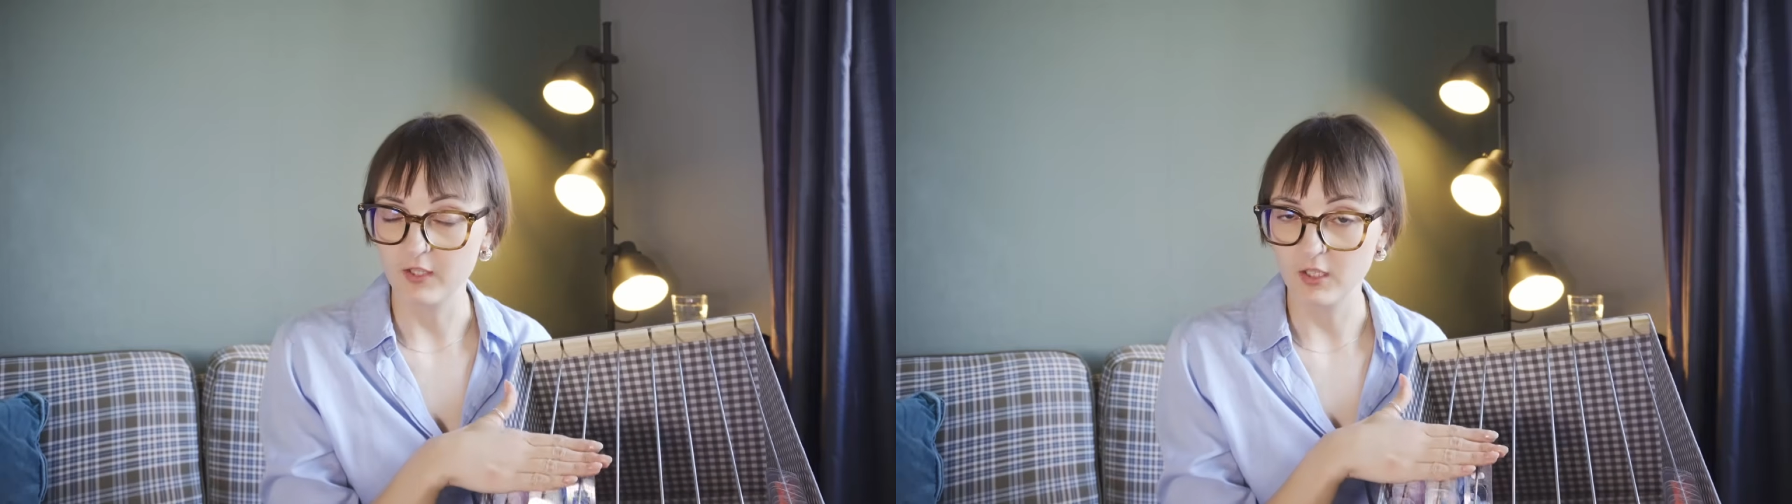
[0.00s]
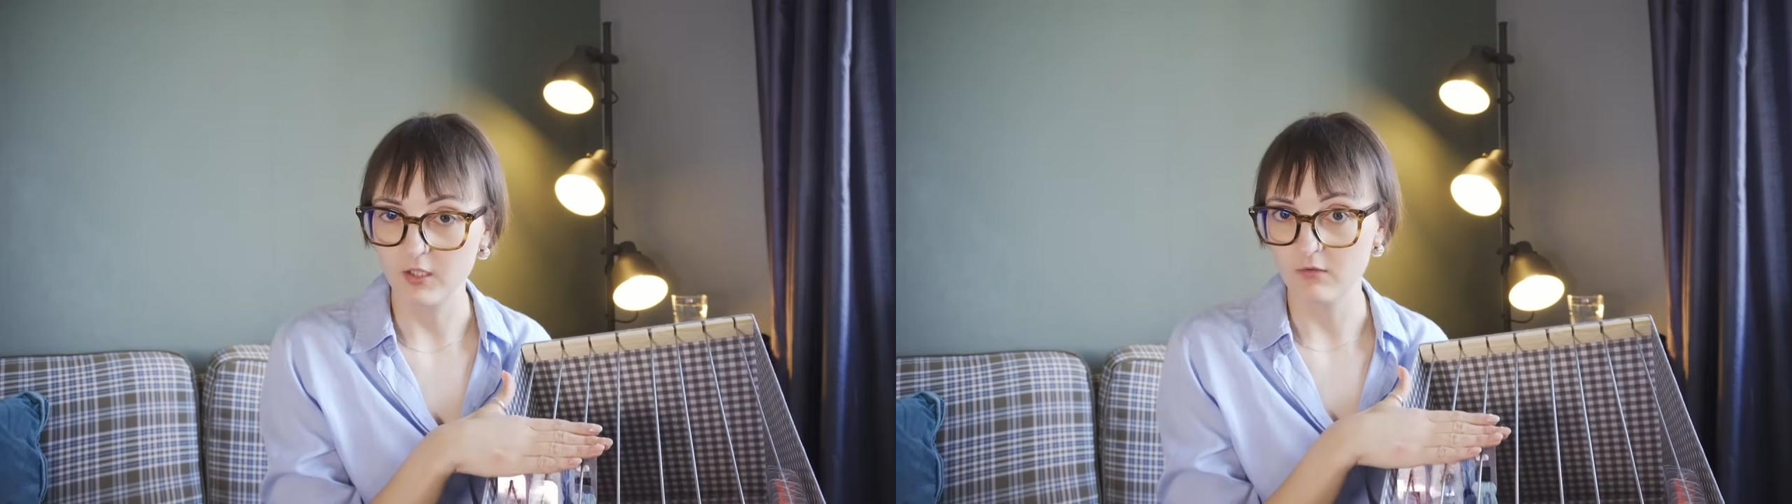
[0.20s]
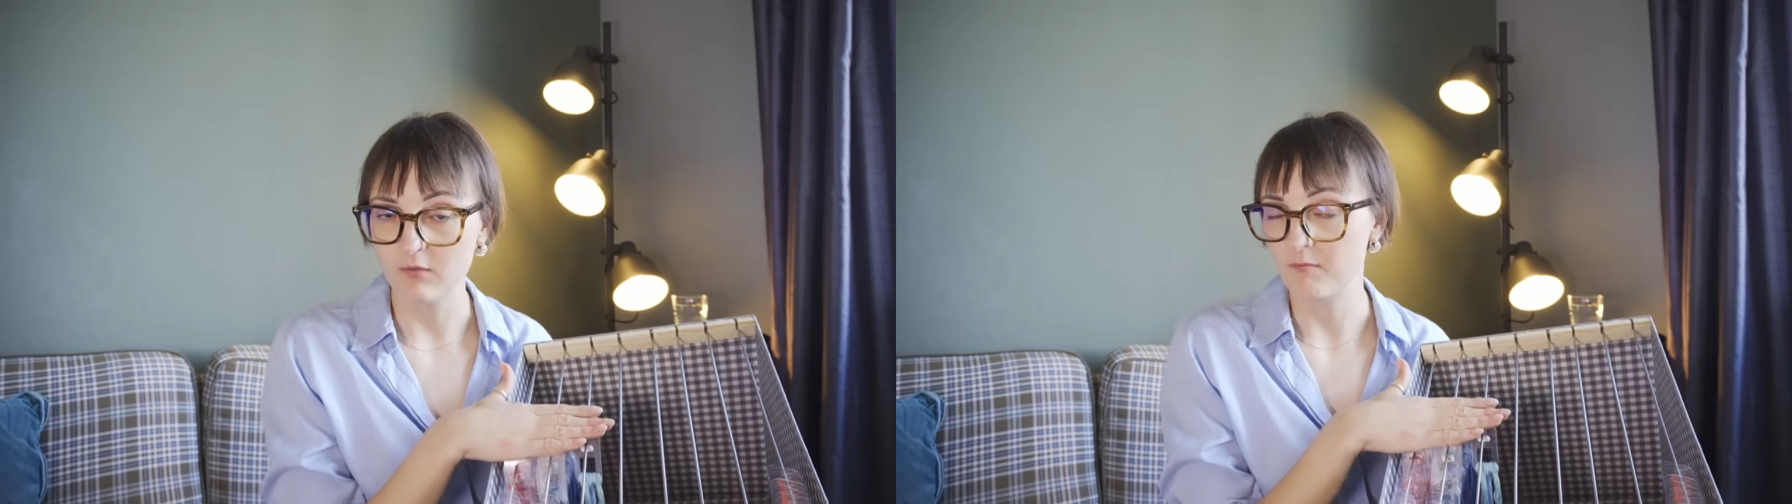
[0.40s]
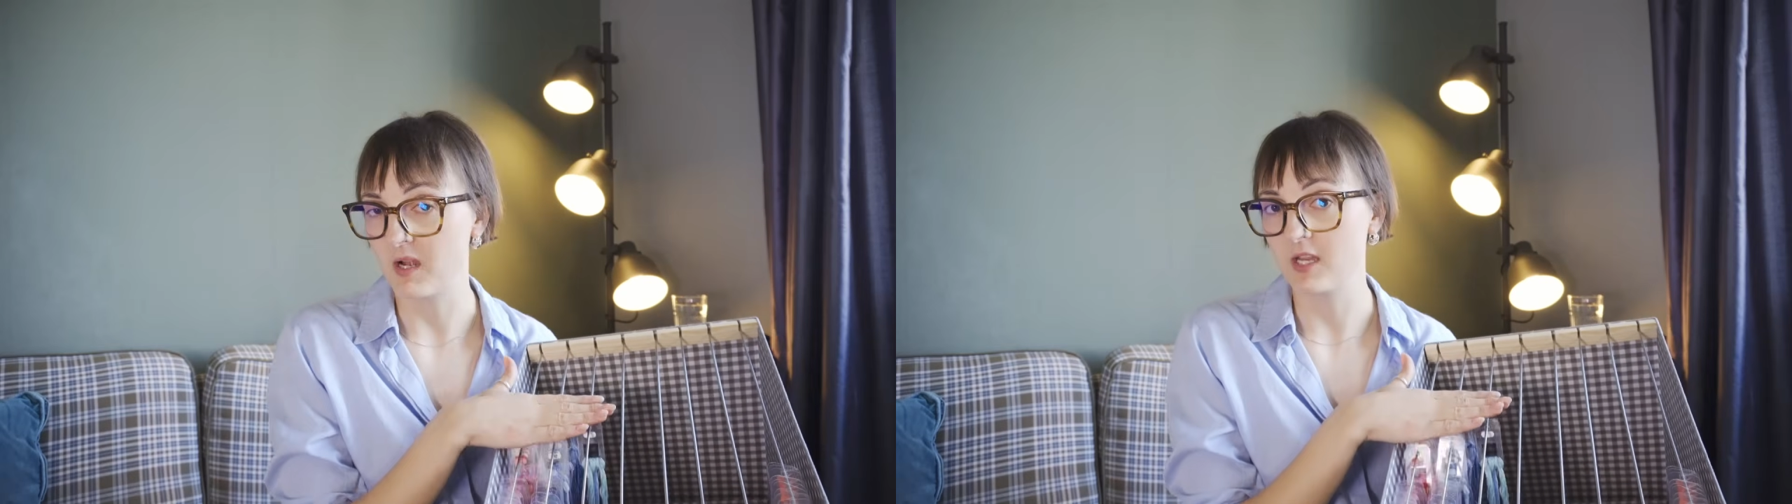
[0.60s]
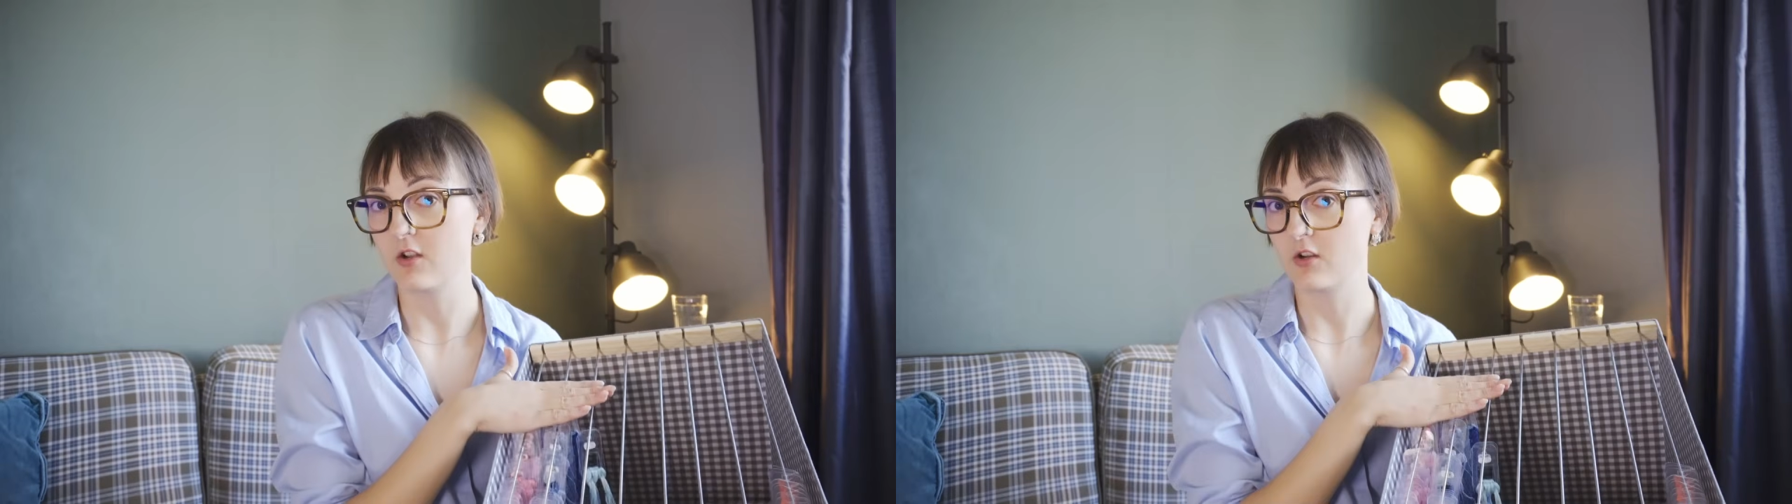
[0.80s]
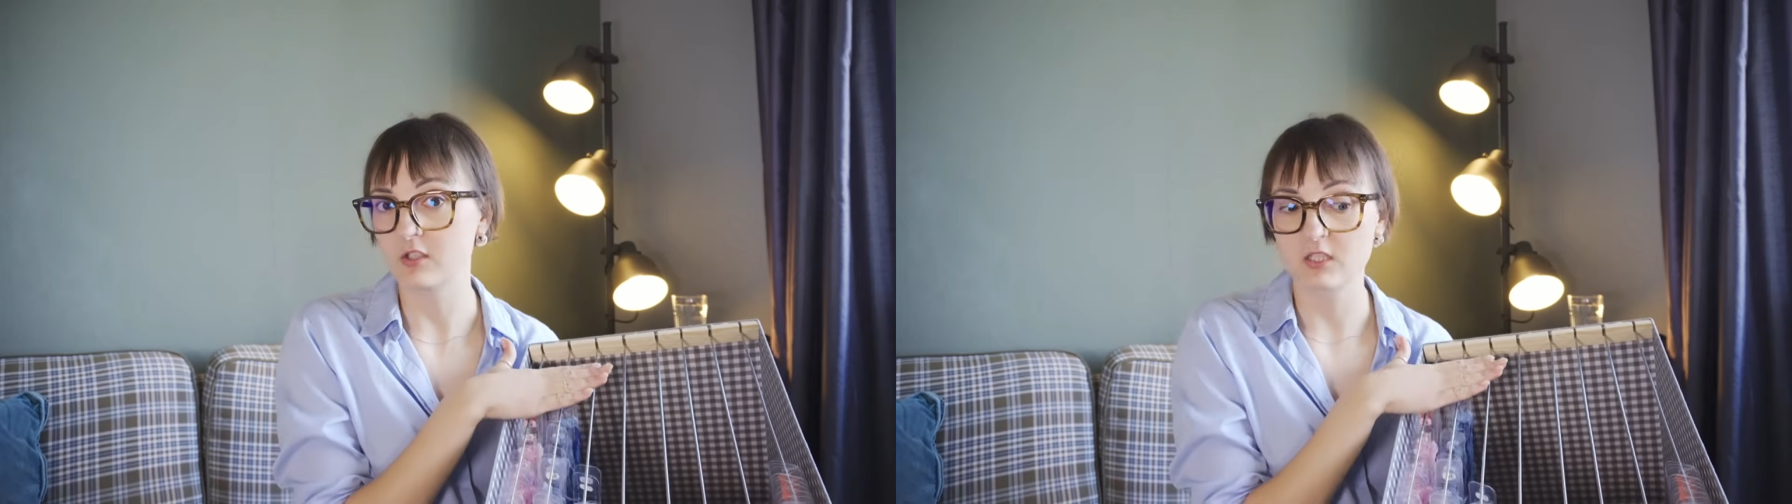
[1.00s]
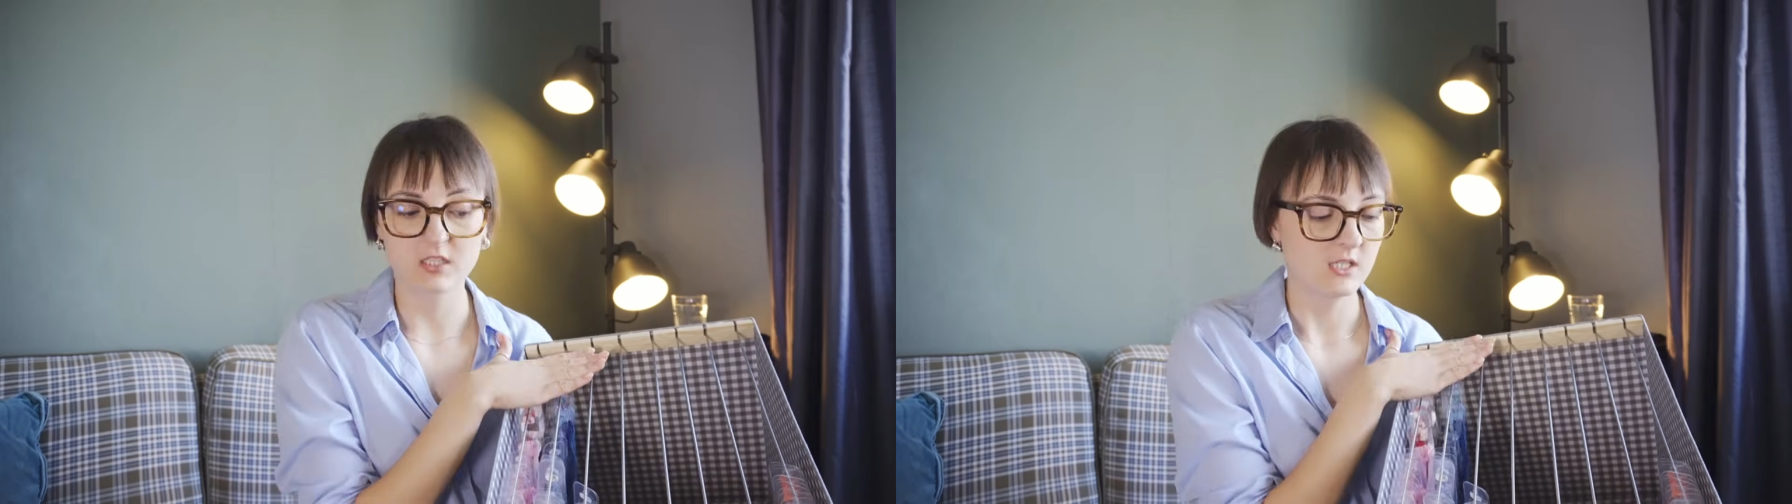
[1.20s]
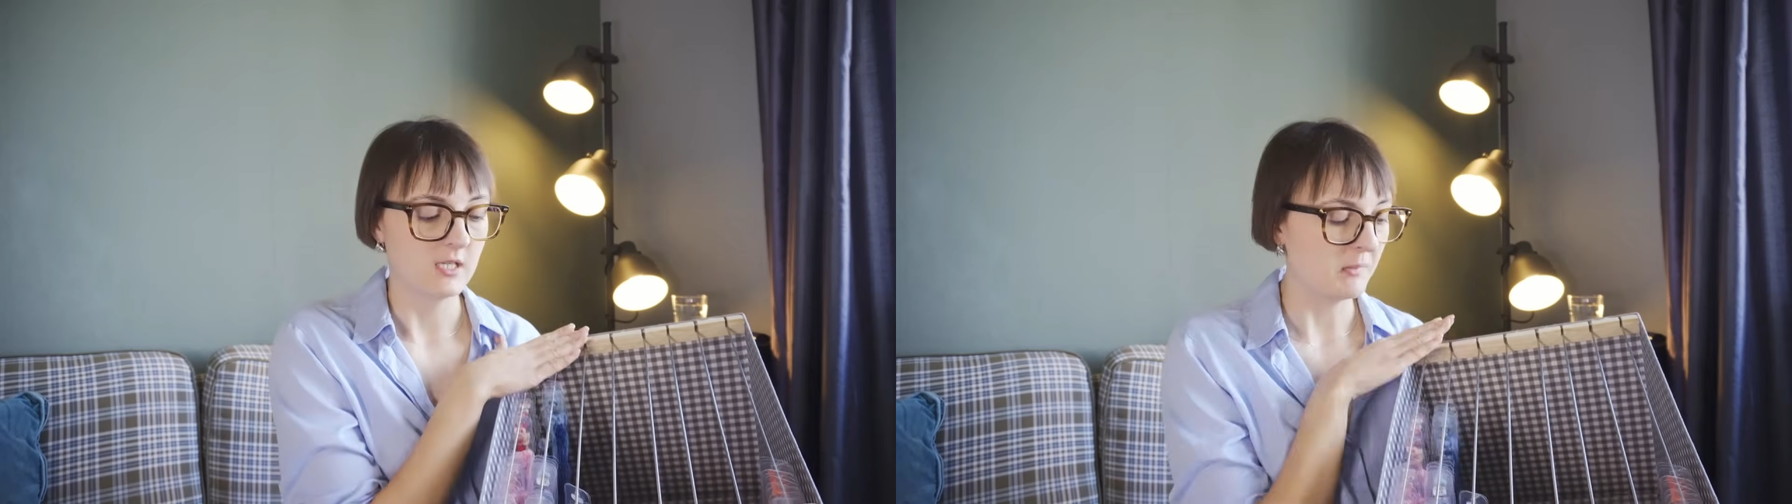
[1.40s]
you, might not,